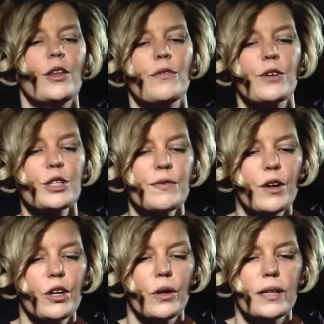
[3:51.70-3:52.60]
The first
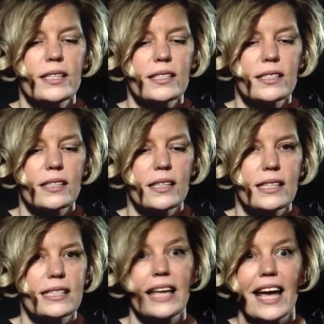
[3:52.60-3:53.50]
photo is the
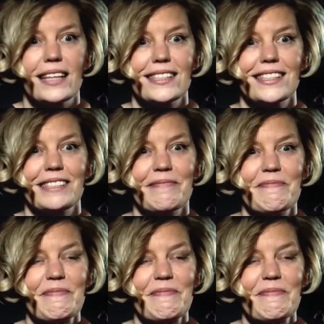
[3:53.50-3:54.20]
Slants,